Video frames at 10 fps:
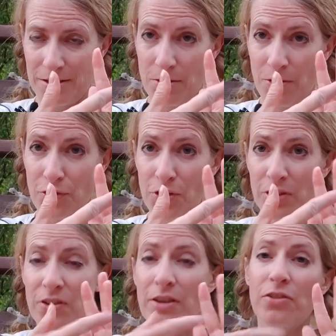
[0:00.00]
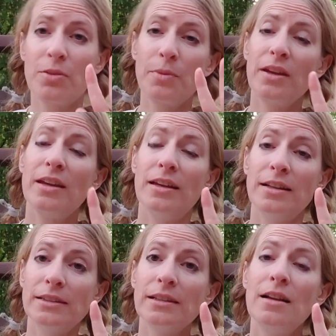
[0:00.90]
So the fourth finger for me
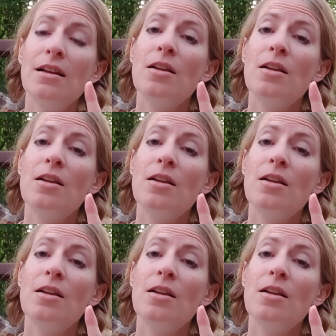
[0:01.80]
is